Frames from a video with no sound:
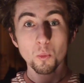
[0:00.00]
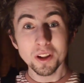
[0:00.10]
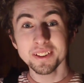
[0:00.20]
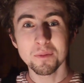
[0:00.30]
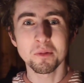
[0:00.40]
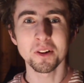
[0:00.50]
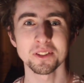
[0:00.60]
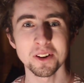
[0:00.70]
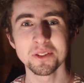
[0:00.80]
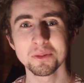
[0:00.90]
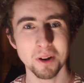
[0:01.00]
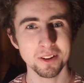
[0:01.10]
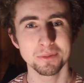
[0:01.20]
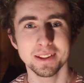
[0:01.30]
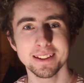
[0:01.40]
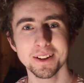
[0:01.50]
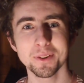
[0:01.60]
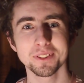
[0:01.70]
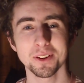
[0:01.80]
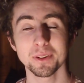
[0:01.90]
What's up Brozones, welcome to the
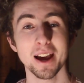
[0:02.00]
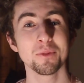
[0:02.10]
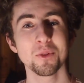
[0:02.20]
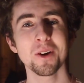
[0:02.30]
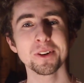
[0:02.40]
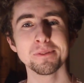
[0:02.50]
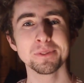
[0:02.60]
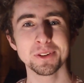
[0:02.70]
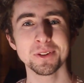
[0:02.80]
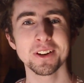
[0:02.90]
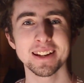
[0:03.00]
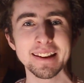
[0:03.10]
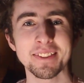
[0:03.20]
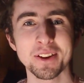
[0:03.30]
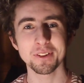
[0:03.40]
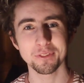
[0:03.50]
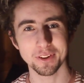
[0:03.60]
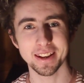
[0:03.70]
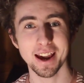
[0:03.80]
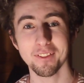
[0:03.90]
Ozone and welcome to another
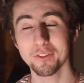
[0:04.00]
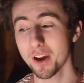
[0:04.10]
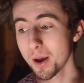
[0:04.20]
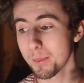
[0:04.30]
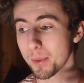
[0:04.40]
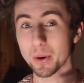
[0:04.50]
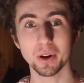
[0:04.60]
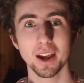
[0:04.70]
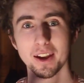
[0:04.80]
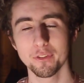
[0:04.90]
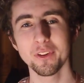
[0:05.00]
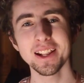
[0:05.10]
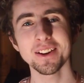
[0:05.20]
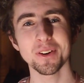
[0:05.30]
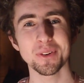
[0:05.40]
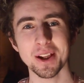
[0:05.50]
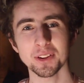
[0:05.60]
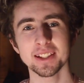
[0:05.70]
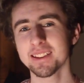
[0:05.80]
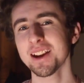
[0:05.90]
FNAF book video. Now
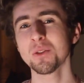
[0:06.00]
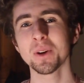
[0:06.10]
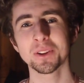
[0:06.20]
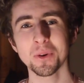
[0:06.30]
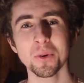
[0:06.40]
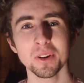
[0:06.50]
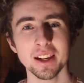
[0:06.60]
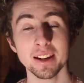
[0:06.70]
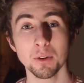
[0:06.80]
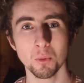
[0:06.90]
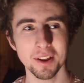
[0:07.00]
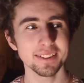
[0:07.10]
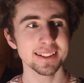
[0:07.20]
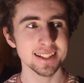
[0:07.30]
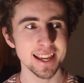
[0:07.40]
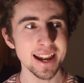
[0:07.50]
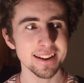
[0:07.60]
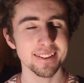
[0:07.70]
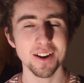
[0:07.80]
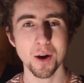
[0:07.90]
today we're talking once
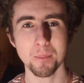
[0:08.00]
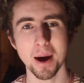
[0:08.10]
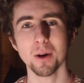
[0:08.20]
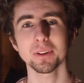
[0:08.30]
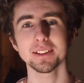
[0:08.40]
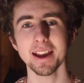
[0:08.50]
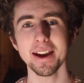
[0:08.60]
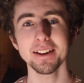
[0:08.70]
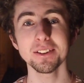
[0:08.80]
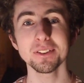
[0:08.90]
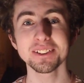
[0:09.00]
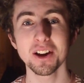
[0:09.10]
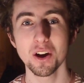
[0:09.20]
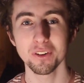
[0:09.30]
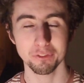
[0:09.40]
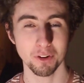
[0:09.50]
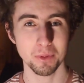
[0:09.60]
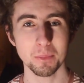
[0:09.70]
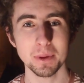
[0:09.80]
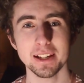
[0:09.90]
again about Tales
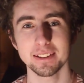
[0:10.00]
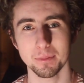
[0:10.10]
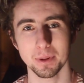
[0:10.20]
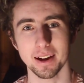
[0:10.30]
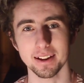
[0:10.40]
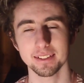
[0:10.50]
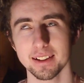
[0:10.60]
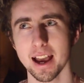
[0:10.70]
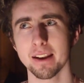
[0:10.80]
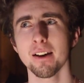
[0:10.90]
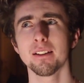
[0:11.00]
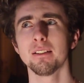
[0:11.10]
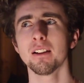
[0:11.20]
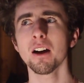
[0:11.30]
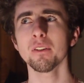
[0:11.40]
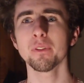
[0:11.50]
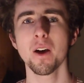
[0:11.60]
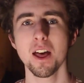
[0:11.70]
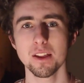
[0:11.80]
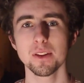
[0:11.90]
from the Pizzaplex and I love
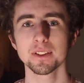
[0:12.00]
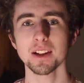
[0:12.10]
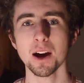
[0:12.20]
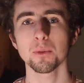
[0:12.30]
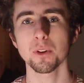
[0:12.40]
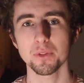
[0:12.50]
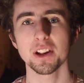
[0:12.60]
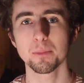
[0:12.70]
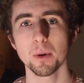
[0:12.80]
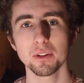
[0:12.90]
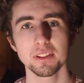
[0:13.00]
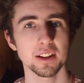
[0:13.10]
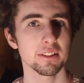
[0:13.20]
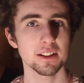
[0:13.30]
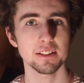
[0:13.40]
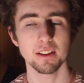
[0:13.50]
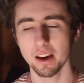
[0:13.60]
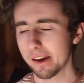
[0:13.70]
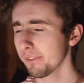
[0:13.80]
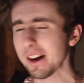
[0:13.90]
the sound of this book series.
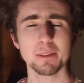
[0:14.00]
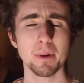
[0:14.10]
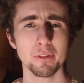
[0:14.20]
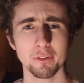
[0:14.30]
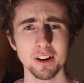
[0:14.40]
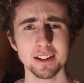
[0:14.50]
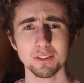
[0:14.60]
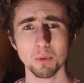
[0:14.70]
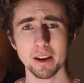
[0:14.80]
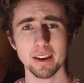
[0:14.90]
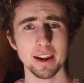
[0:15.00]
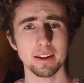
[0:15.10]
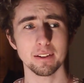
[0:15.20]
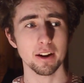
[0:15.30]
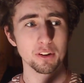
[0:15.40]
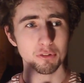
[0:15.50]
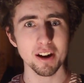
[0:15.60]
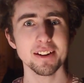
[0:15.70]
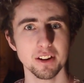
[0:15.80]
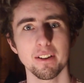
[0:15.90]
Fazbear Frights went in a
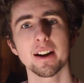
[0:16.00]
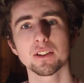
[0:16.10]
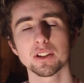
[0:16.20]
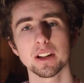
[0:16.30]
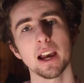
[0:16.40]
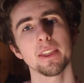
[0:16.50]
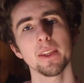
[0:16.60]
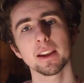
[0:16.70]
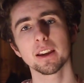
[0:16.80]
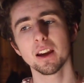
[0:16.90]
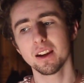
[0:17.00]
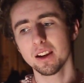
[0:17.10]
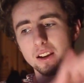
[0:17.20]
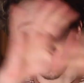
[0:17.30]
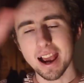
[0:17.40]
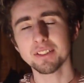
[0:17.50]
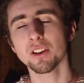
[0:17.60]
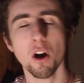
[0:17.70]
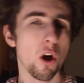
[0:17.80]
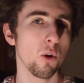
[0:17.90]
great direction. I think as
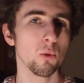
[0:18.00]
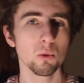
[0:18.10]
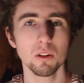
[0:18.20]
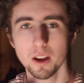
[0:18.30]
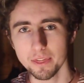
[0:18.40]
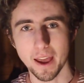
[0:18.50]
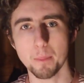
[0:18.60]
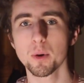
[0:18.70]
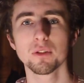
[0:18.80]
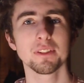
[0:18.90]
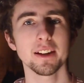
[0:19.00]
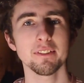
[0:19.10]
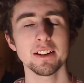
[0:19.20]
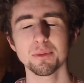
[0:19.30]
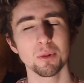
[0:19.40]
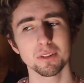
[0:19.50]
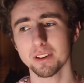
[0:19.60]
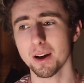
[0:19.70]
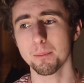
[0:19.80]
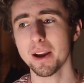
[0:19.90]
a whole that book series
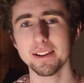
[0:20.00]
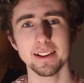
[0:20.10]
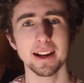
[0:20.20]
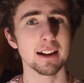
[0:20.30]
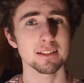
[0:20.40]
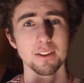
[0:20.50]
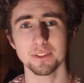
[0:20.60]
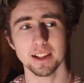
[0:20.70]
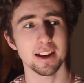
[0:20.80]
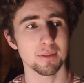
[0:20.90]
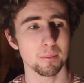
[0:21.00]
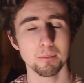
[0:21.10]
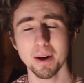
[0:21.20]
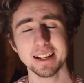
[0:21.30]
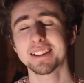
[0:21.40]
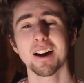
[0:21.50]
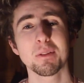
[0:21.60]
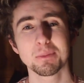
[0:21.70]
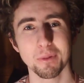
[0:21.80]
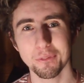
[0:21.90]
was amazing as I've said many
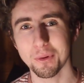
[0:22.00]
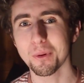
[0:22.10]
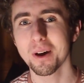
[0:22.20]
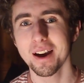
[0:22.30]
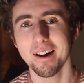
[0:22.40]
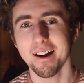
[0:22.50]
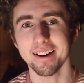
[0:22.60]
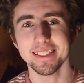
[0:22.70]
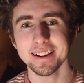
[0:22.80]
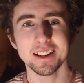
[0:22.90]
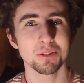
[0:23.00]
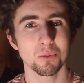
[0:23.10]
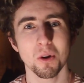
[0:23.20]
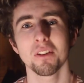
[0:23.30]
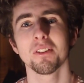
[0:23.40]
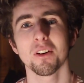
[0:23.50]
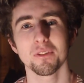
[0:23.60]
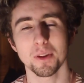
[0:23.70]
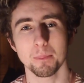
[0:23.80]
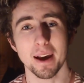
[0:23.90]
times before. I think it's one
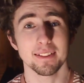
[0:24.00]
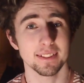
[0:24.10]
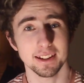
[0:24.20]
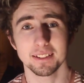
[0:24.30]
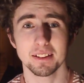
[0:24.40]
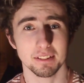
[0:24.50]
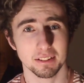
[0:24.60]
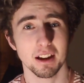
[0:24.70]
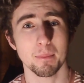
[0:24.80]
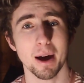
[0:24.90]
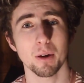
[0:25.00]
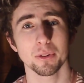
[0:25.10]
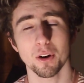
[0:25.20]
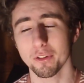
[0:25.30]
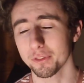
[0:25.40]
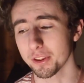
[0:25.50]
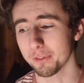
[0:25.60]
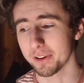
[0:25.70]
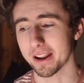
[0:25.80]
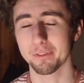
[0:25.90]
of the best things that's come out of the
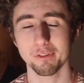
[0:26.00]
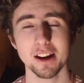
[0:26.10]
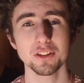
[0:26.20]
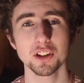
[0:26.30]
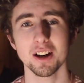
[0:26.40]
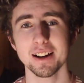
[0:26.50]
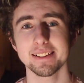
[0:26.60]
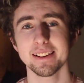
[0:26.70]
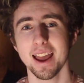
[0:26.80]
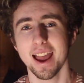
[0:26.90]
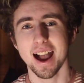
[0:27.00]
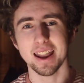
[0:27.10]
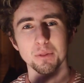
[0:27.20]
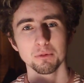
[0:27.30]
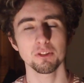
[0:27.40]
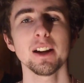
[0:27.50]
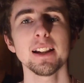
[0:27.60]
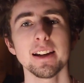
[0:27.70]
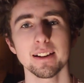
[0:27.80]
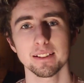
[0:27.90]
FNAF franchise, and I'm
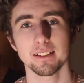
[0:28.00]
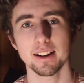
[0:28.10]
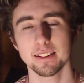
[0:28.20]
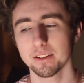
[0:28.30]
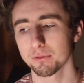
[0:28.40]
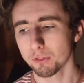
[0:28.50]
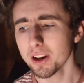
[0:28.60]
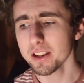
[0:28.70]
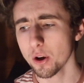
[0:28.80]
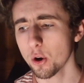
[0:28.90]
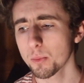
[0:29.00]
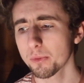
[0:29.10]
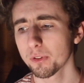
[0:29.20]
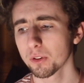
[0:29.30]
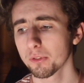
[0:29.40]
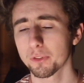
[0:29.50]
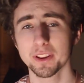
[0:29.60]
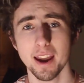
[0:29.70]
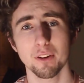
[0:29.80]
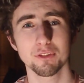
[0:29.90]
really excited and really hopeful for
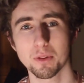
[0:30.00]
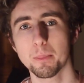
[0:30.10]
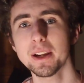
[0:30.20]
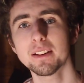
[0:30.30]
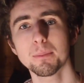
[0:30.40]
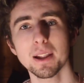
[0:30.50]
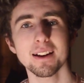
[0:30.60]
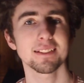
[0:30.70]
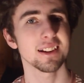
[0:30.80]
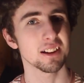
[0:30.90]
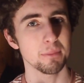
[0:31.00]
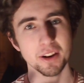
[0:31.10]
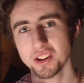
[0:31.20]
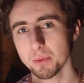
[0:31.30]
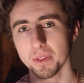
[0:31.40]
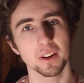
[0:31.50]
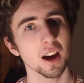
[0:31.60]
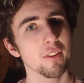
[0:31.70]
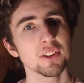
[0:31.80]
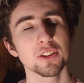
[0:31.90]
Tales from the Pizzaplex, especially with the
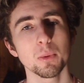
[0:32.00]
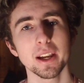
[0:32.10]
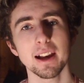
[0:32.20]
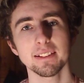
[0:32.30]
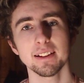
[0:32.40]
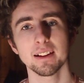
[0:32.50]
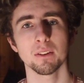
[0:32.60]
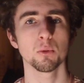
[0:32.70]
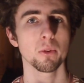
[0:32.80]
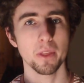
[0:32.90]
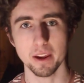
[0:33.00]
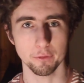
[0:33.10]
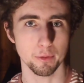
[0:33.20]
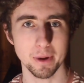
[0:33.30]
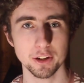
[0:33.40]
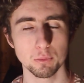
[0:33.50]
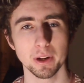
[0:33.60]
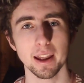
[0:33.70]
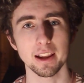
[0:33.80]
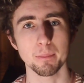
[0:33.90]
covers that we're getting and all the information we're
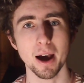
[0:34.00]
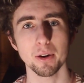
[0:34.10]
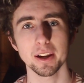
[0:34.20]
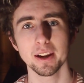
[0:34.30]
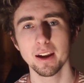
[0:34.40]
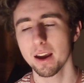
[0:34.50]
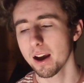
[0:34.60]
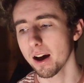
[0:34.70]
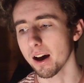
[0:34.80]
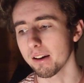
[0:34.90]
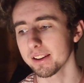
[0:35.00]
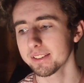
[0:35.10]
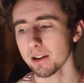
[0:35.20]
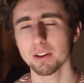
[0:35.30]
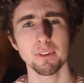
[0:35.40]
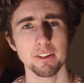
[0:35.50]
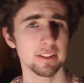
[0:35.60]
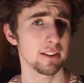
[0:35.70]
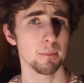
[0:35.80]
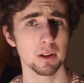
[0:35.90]
getting about it. Uh, it's sounding very
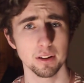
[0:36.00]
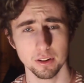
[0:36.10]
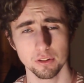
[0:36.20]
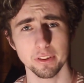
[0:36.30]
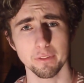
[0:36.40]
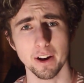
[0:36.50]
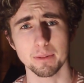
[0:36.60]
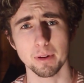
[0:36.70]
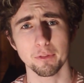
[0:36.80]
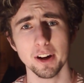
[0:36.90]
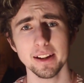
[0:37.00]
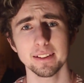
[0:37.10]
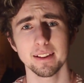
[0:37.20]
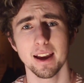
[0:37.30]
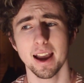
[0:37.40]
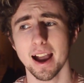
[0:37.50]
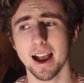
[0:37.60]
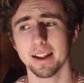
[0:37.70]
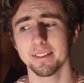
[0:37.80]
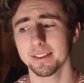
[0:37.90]
similar to the Fazbear Frights,
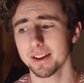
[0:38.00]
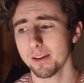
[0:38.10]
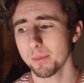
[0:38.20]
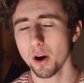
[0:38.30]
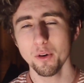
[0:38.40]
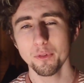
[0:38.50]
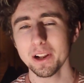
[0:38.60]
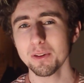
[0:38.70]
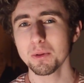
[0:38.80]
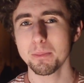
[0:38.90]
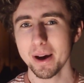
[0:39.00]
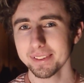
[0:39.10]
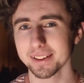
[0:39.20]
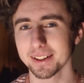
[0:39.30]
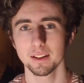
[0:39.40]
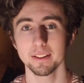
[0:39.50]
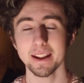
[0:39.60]
and um, hopefully it'll be better.